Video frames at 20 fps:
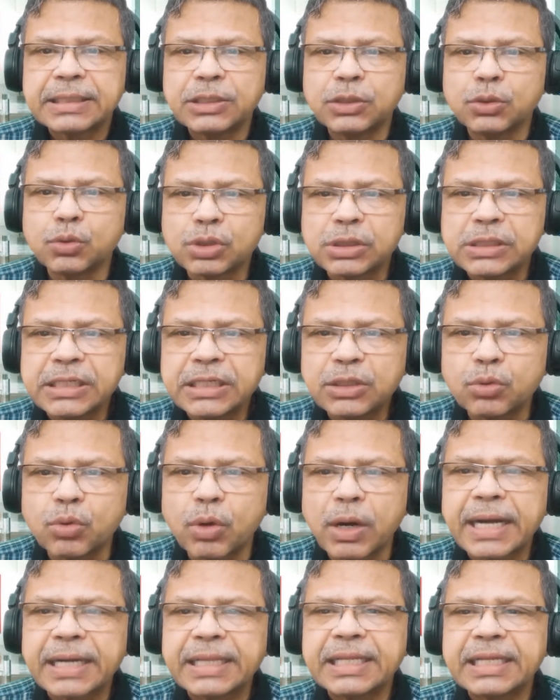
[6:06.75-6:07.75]
using to
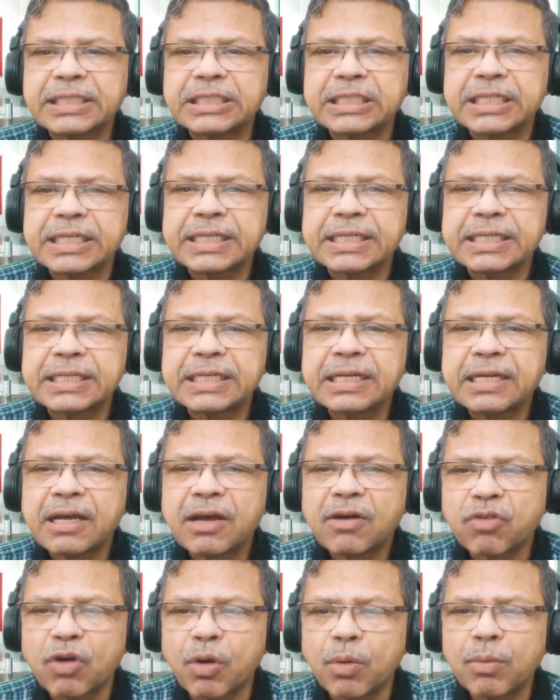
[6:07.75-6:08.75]
get their share
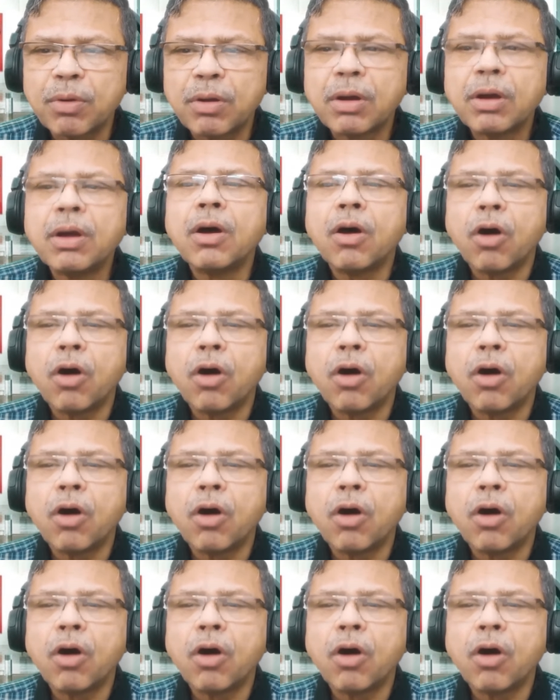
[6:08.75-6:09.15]
from